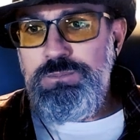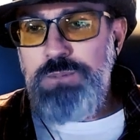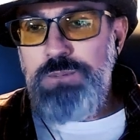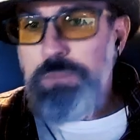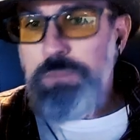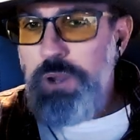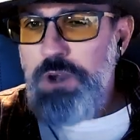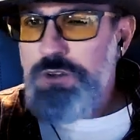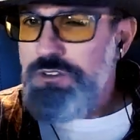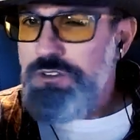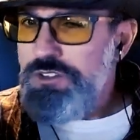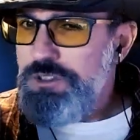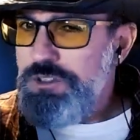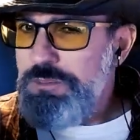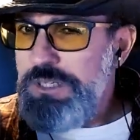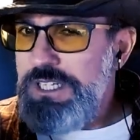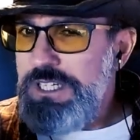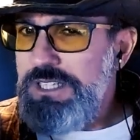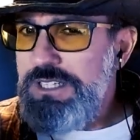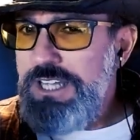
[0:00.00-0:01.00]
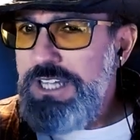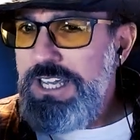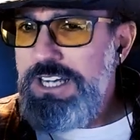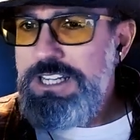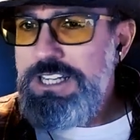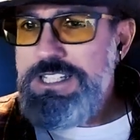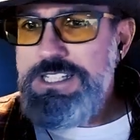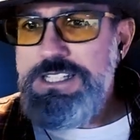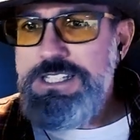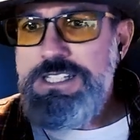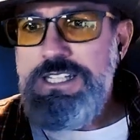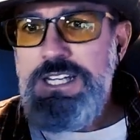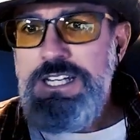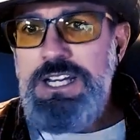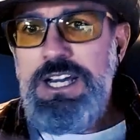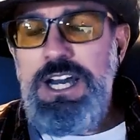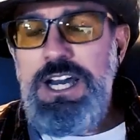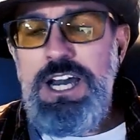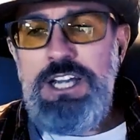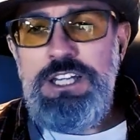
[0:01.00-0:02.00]
proposed to be Atlantis.
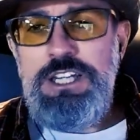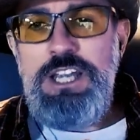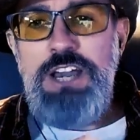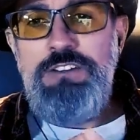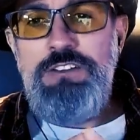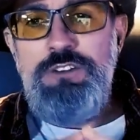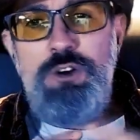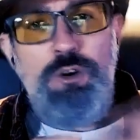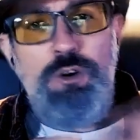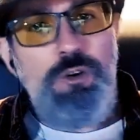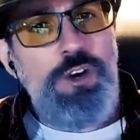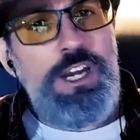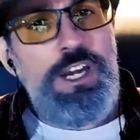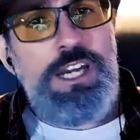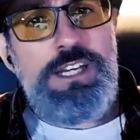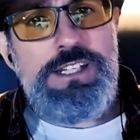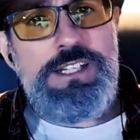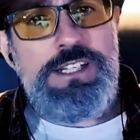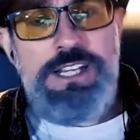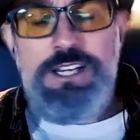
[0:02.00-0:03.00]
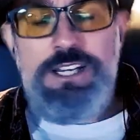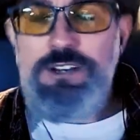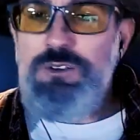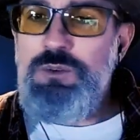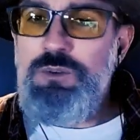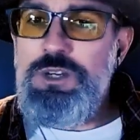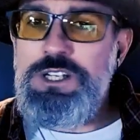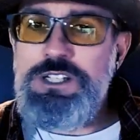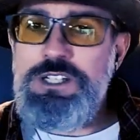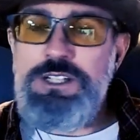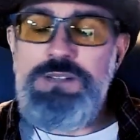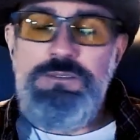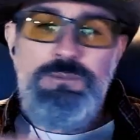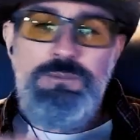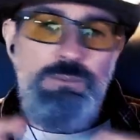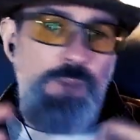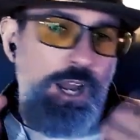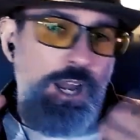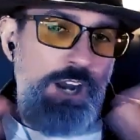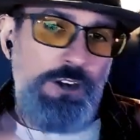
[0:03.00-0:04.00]
You have Crete, which
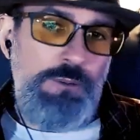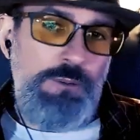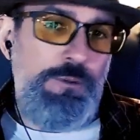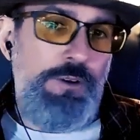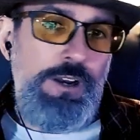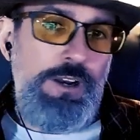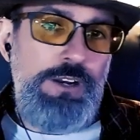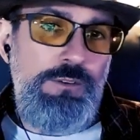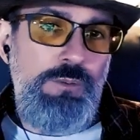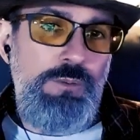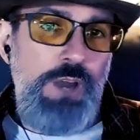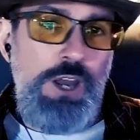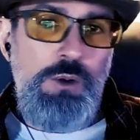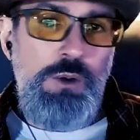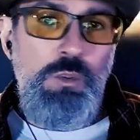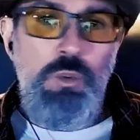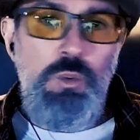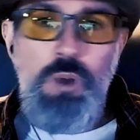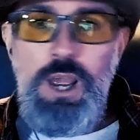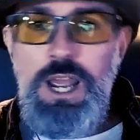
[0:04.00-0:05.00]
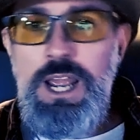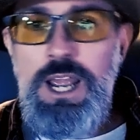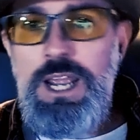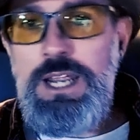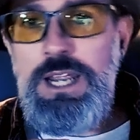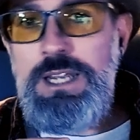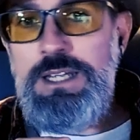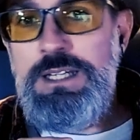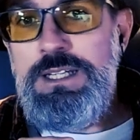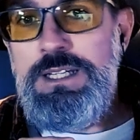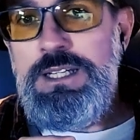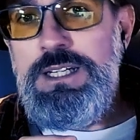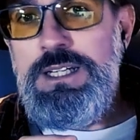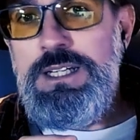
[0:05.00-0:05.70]
my argument right away,